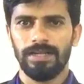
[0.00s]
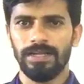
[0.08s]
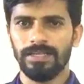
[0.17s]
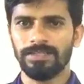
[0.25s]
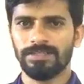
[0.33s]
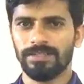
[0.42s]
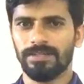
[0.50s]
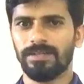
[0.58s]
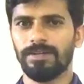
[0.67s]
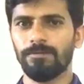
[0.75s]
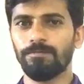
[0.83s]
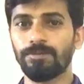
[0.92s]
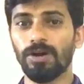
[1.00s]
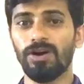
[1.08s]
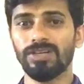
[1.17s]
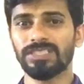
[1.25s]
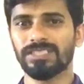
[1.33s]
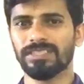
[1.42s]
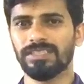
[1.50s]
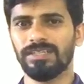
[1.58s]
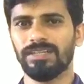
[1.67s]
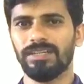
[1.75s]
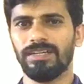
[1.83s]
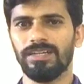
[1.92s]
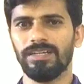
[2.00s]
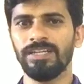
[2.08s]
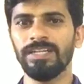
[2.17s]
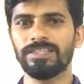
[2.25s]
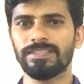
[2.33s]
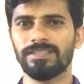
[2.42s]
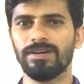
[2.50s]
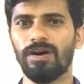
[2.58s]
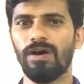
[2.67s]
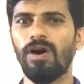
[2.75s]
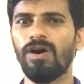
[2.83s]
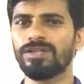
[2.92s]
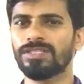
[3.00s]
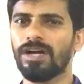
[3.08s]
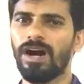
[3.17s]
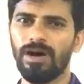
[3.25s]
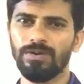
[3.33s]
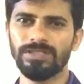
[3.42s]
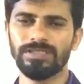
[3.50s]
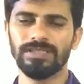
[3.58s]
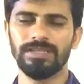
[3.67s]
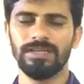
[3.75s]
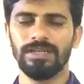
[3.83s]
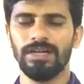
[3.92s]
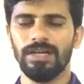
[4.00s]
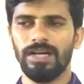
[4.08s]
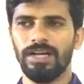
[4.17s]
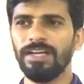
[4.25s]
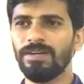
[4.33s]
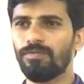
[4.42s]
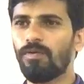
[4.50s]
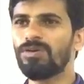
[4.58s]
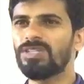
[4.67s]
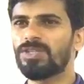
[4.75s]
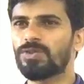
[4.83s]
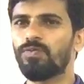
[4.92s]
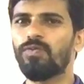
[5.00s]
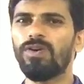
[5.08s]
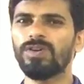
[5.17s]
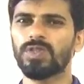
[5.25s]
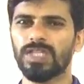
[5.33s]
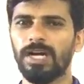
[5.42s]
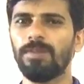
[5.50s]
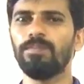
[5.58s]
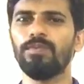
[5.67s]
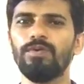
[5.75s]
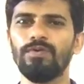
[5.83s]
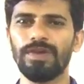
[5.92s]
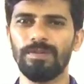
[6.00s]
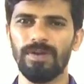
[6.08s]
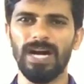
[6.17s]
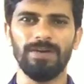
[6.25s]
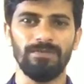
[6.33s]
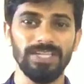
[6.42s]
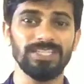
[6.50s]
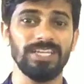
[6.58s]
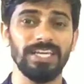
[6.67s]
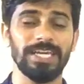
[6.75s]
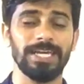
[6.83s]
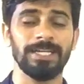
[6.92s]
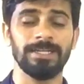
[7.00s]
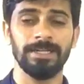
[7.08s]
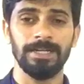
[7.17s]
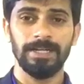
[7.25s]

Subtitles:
And Felix, in his aunt's house, he wanted to watch a movie by which he can